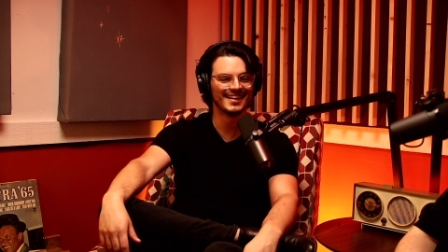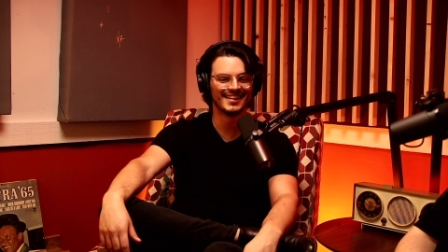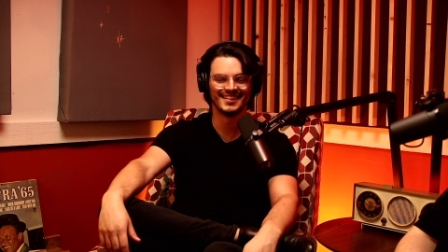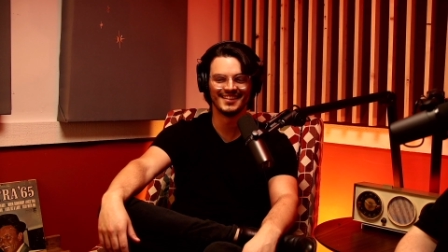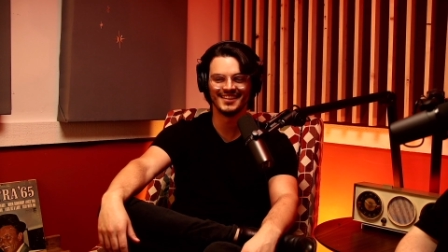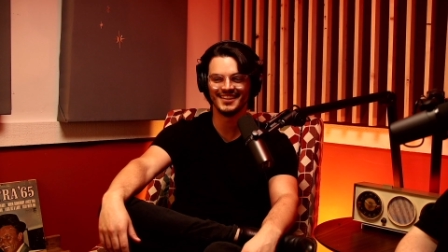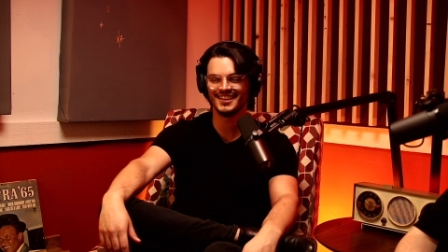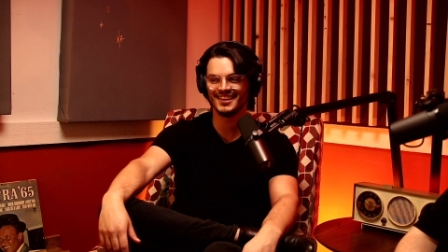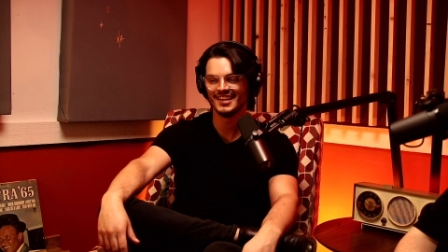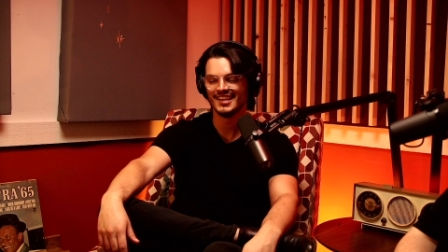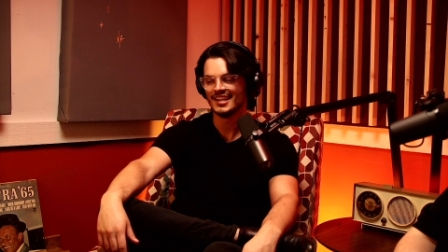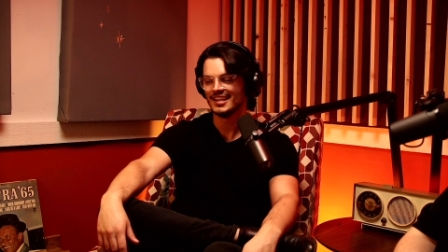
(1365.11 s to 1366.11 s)

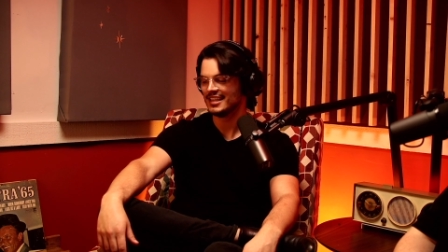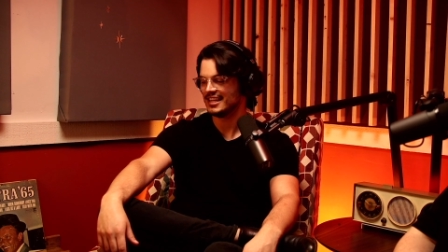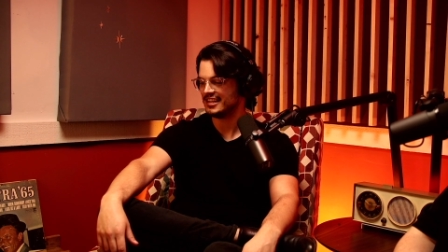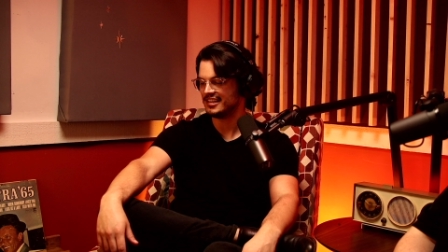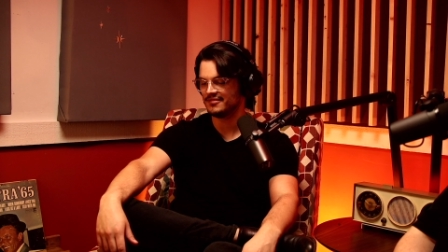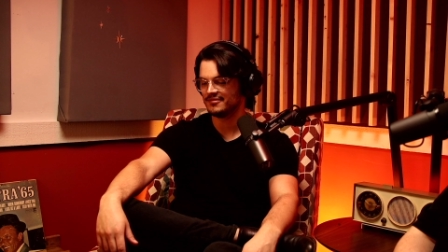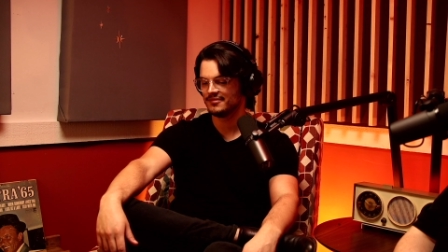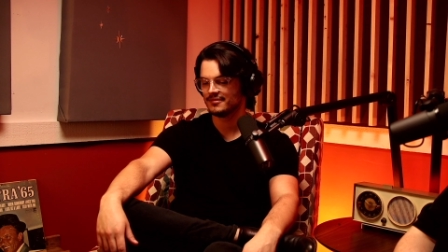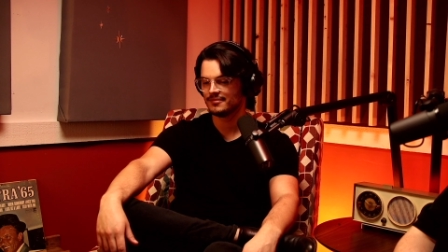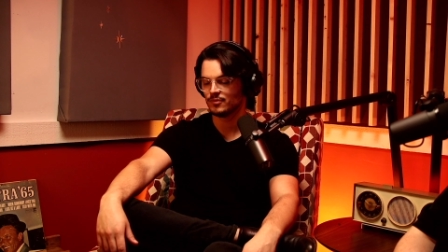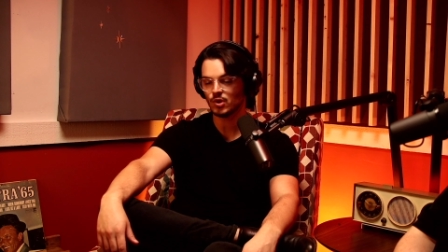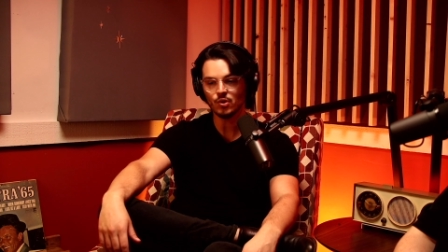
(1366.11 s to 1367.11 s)
So.
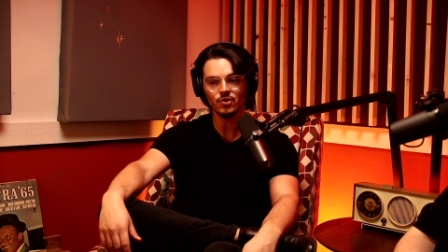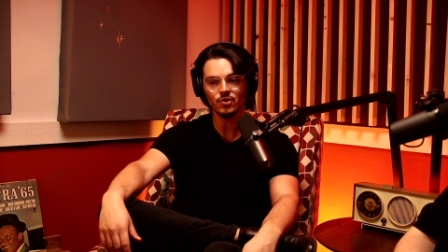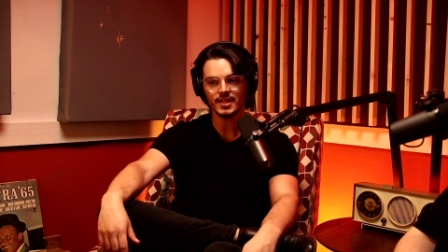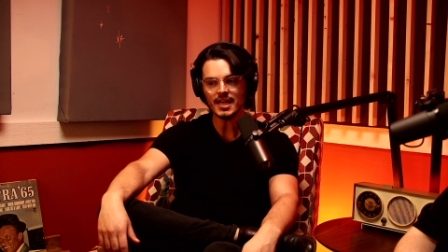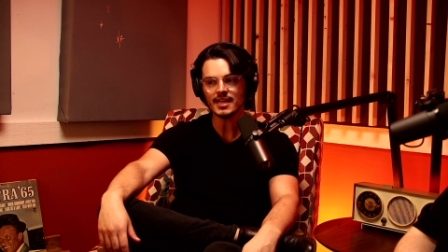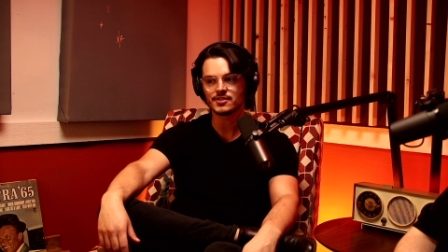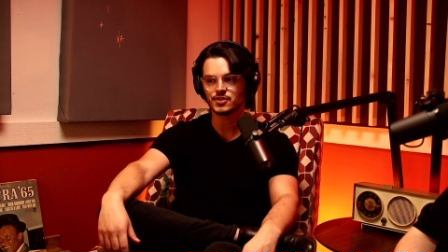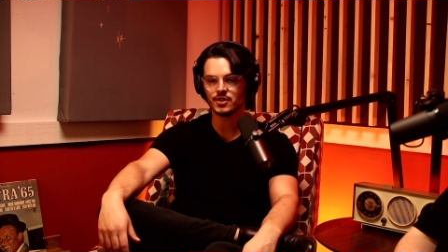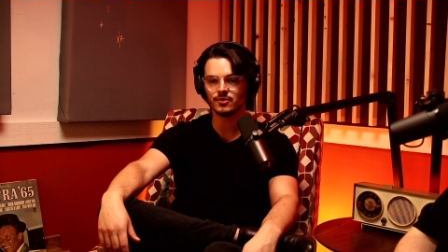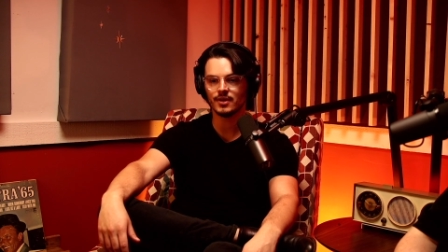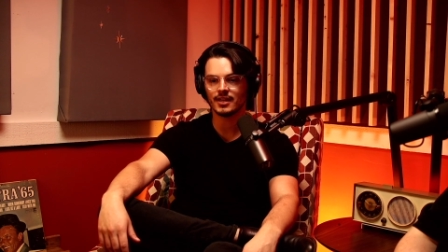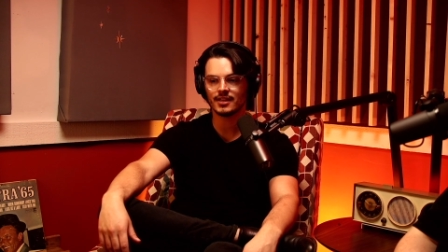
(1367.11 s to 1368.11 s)
Well, cool. Yeah.
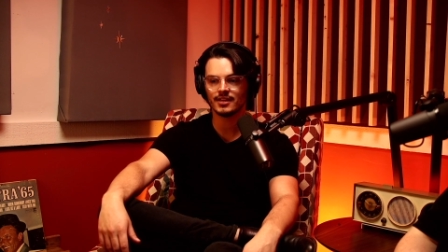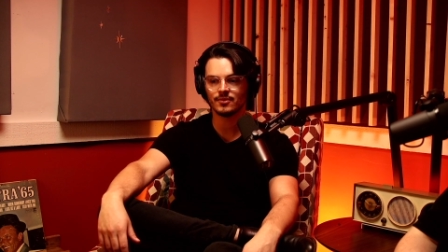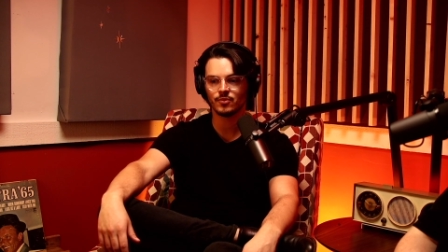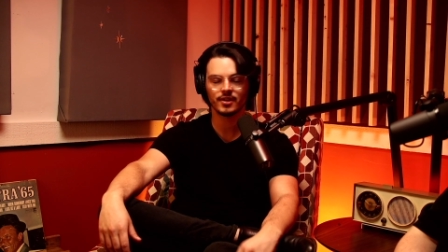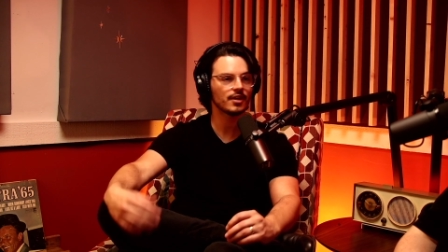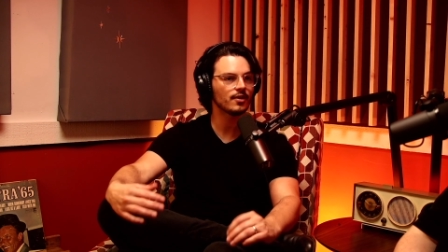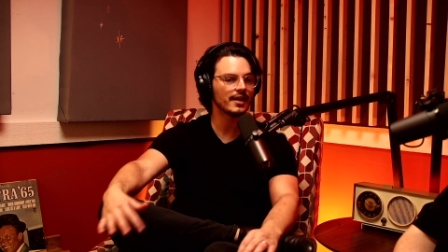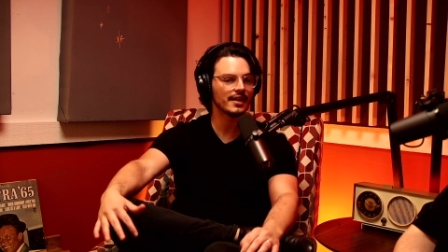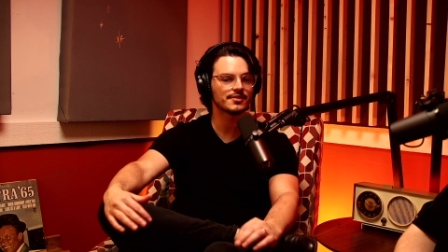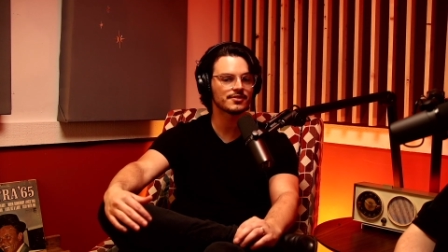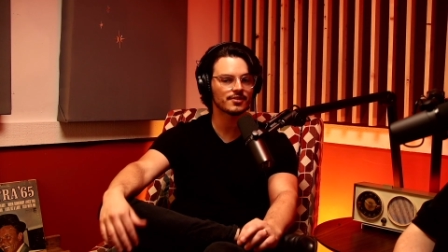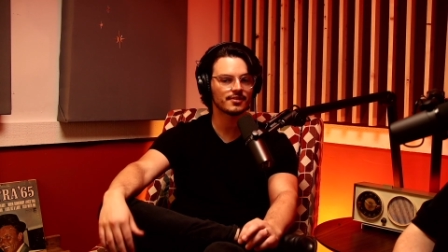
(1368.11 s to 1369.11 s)
So we're gonna go ahead
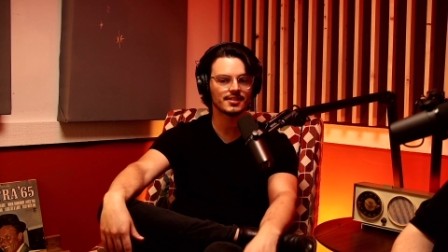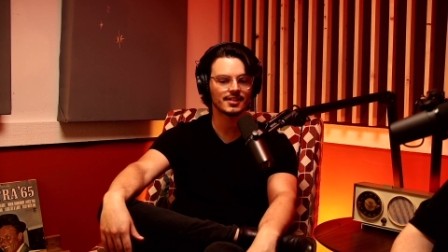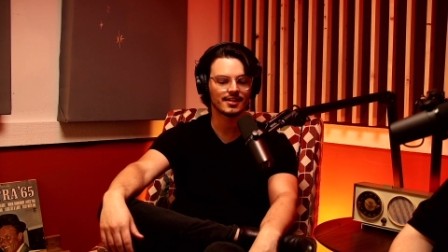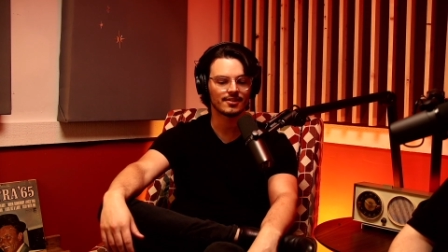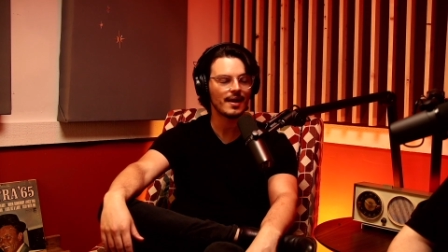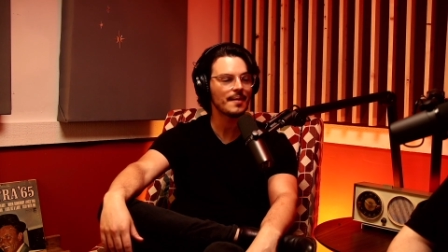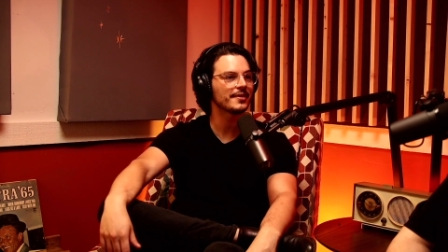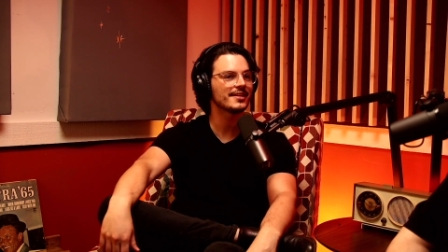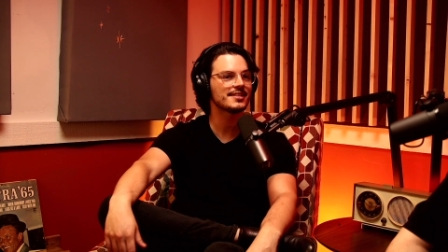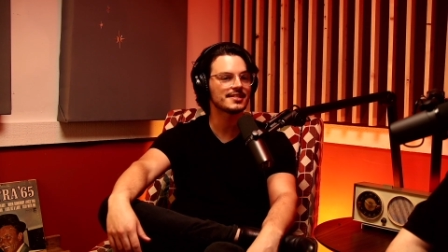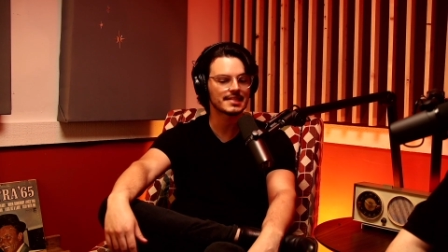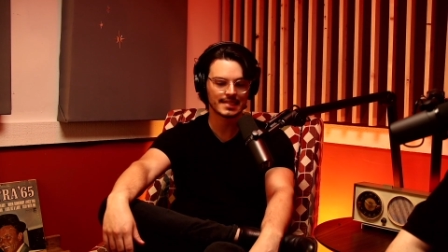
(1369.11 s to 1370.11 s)
and start wrapping
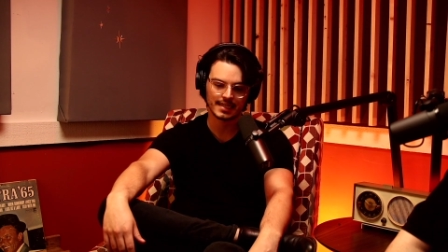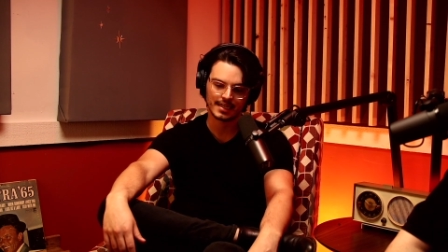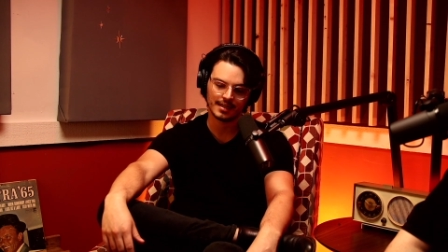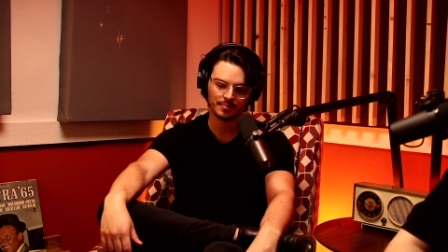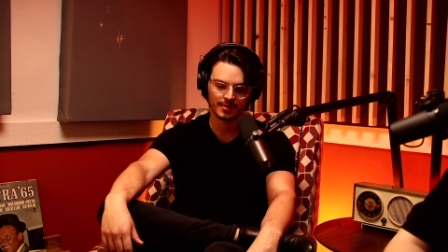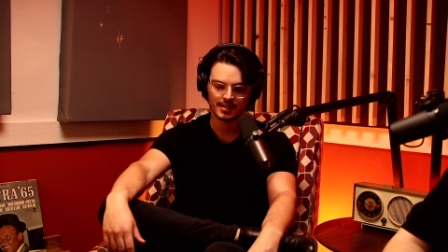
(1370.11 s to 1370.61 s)
this thing up.